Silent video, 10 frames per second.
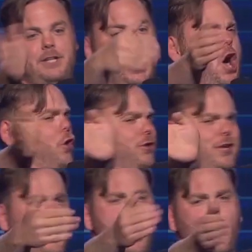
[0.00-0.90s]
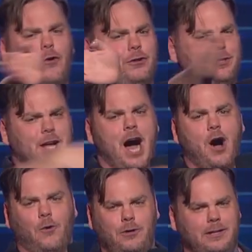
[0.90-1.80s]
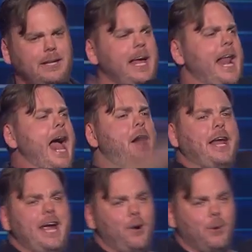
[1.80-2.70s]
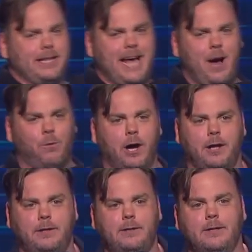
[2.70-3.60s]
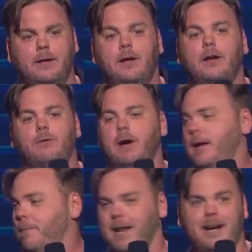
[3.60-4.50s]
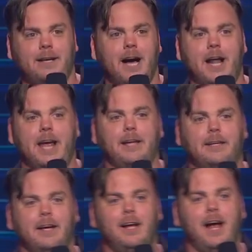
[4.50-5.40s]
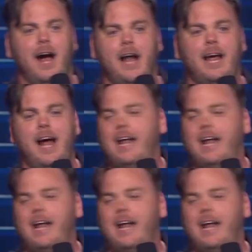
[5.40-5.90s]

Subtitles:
no. Get out of here with that one. Wait a minute, honey. Honey,